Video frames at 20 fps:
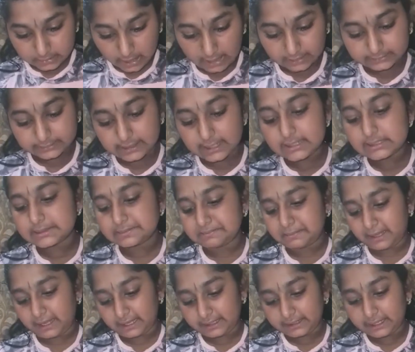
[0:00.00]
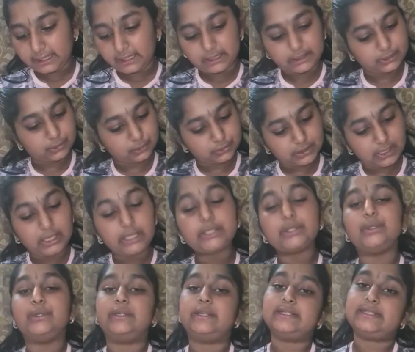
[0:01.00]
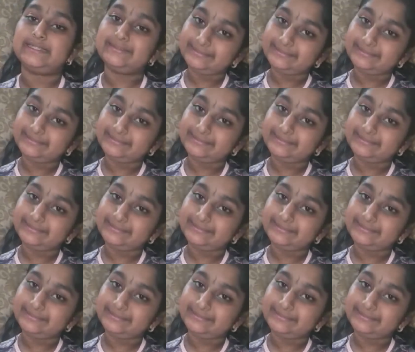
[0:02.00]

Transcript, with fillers: thus making rural tourism